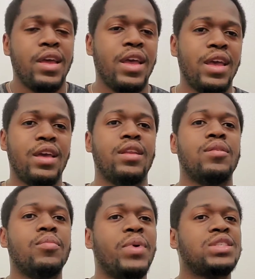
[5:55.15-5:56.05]

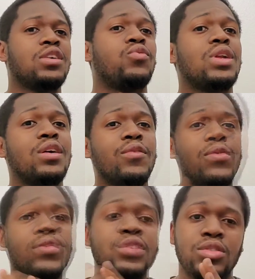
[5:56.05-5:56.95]
And based off what
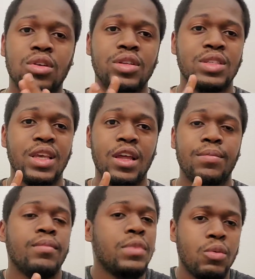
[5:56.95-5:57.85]
I've researched on is
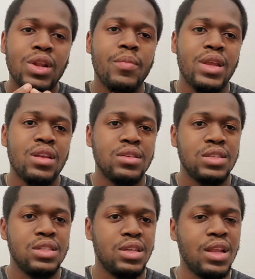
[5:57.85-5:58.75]
that there will not be another
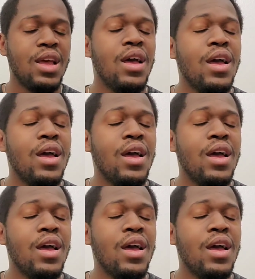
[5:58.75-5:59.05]
season.